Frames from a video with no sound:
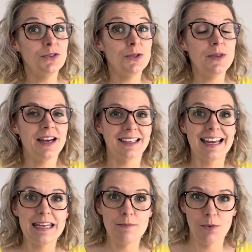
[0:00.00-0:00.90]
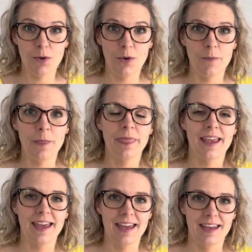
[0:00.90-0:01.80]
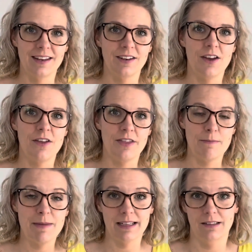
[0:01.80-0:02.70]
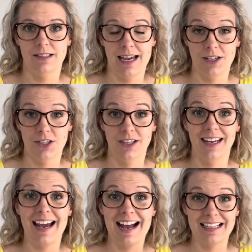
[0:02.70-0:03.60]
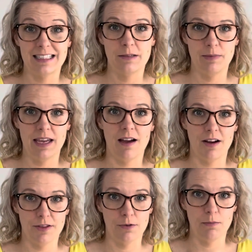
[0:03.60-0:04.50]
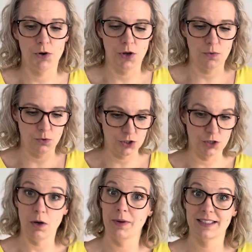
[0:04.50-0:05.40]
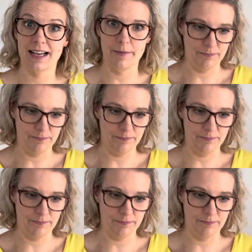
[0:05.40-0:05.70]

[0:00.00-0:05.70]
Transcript: do that anymore in the medal section. It has to be either a mono or duo exam.